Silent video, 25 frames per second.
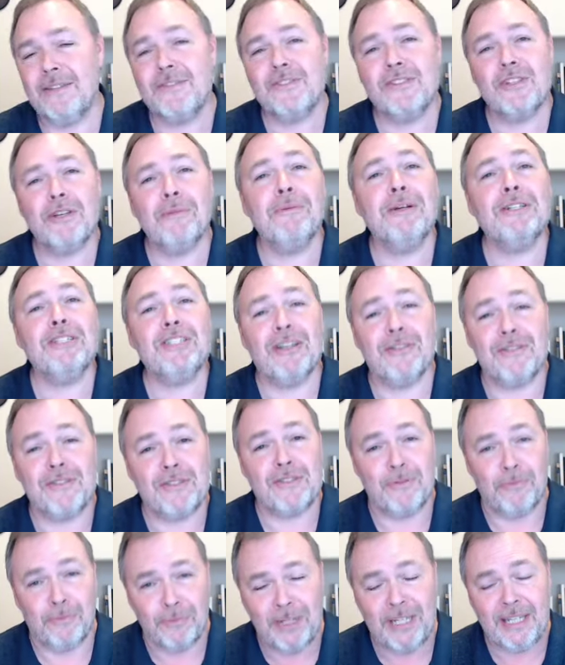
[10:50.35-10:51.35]
so much else
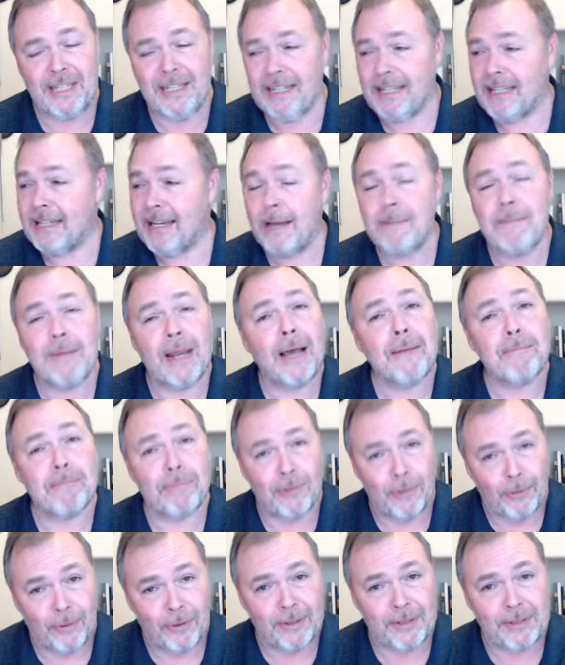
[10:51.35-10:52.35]
to read and I'm not
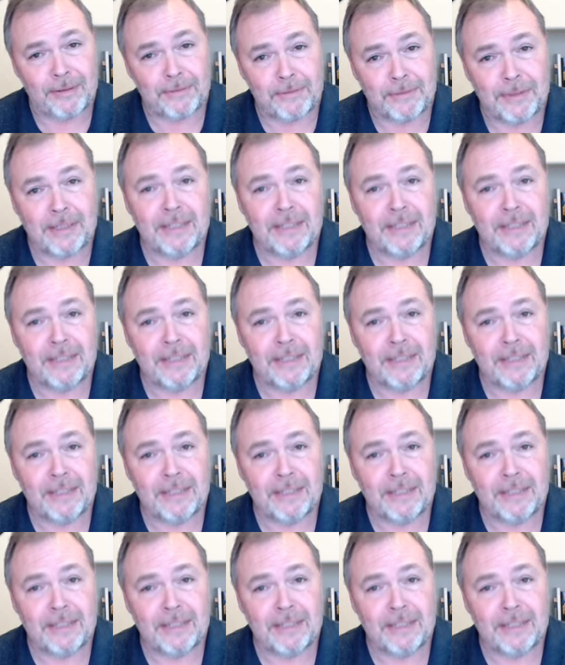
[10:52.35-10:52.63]
bored.